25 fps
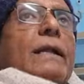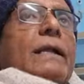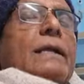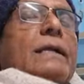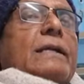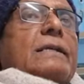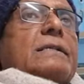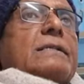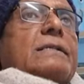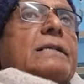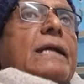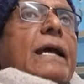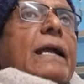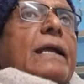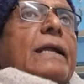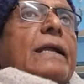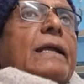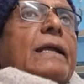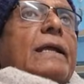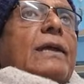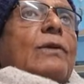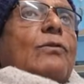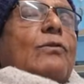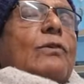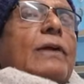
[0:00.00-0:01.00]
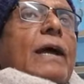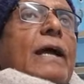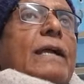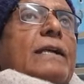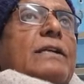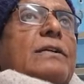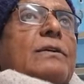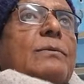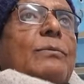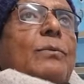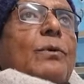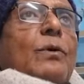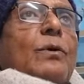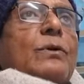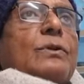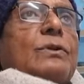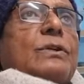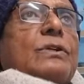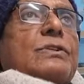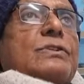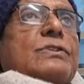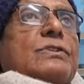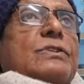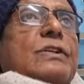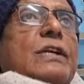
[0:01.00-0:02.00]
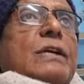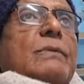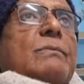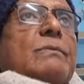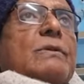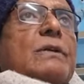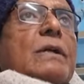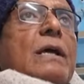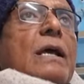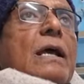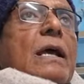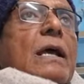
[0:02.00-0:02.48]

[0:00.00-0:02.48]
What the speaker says: understanding unites both streams.